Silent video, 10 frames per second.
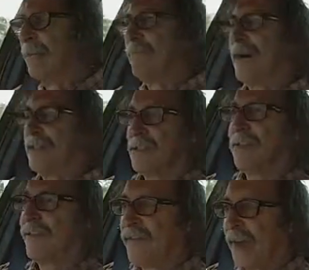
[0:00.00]
But to
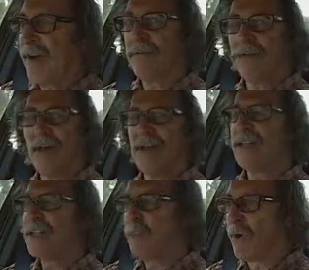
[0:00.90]
be fair, Ryan
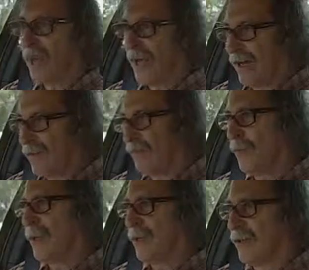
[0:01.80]
does point out that
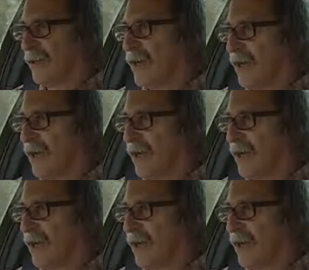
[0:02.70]
we can